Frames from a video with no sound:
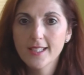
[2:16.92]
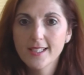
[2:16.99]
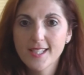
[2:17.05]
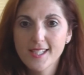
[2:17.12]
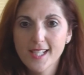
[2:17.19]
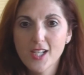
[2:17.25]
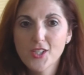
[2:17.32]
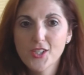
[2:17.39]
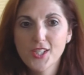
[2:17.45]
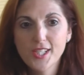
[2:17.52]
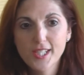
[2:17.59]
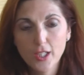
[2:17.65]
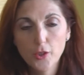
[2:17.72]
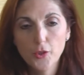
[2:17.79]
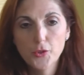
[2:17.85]

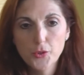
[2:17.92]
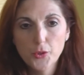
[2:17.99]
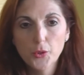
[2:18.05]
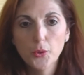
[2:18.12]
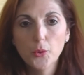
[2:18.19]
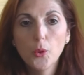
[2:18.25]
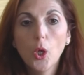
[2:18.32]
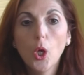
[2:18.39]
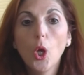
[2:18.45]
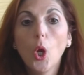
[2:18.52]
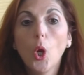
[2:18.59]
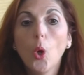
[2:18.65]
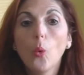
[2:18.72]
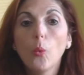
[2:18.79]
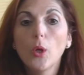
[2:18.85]
discussions that you do,
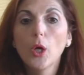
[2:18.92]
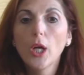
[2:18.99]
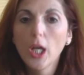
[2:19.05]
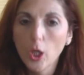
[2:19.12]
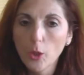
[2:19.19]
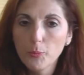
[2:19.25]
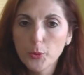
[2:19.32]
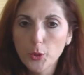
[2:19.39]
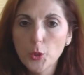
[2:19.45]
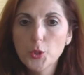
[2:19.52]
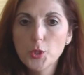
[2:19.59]
will help you